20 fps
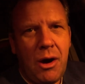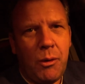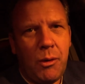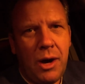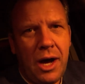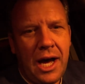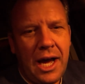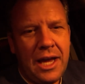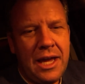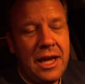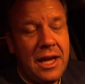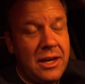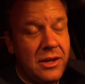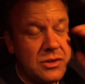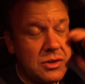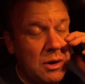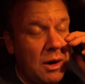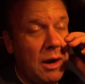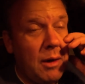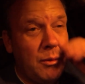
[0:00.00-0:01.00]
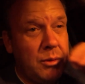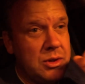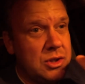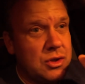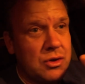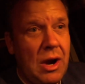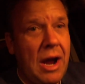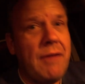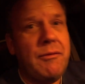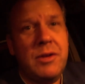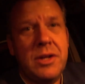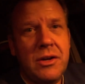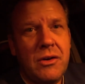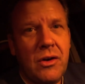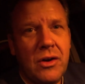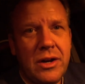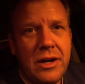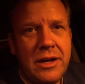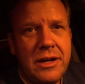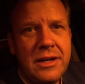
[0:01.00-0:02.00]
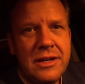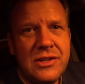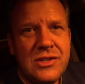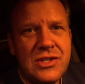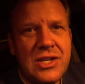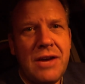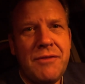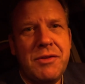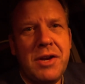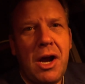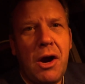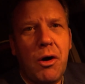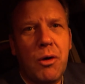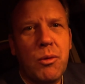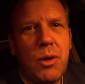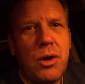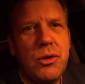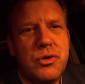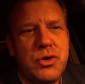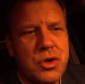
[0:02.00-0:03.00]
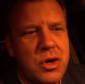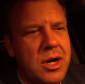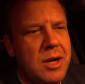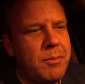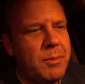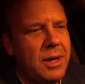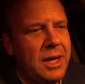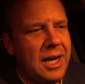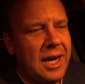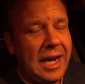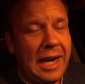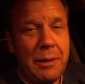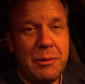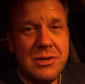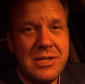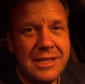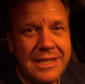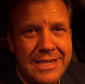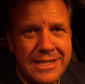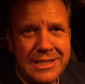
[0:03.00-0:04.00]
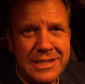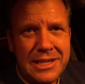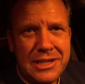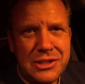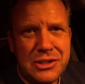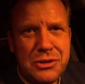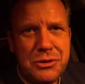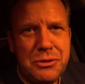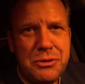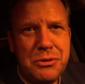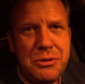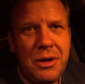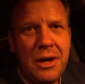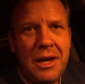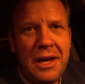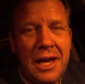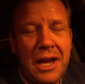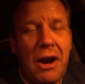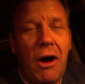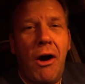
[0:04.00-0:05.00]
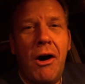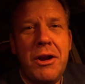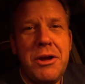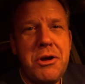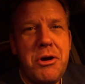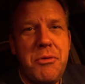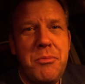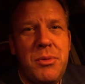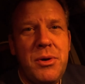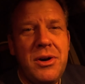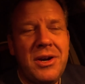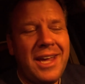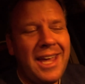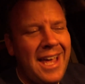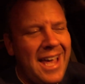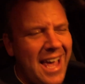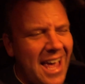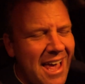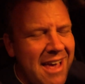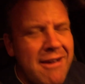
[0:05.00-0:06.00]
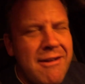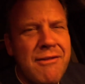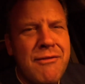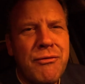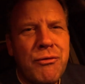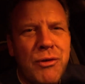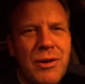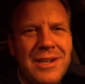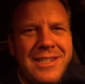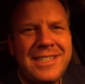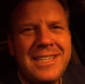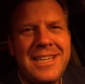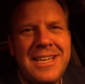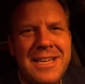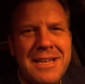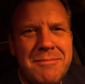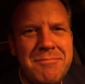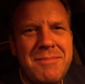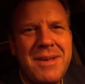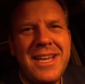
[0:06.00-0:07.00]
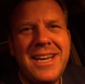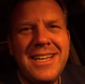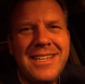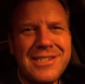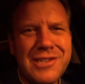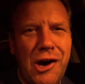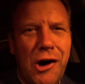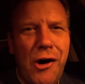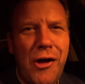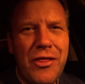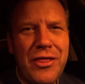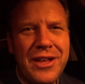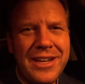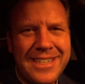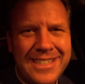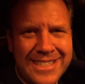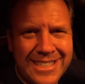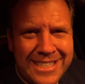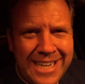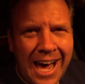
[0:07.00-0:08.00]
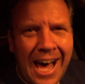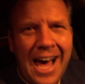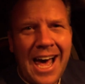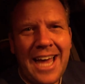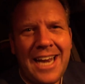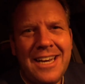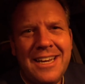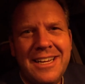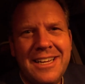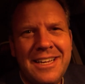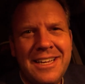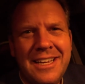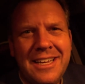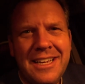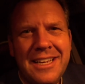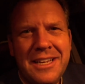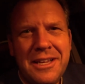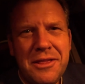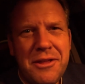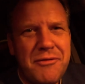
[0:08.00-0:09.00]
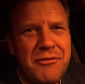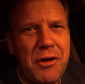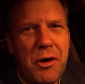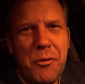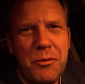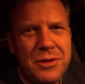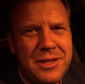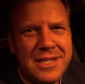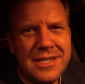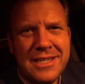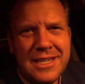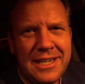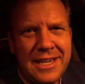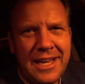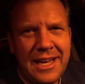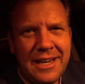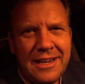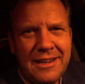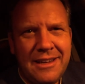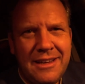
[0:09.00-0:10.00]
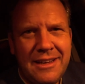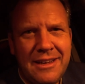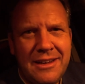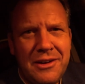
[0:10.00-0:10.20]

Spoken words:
out why. So I was traveling on a 7-hour road trip and I was listening to an audiobook. Every 10 minutes on the dot, the phone would disconnect.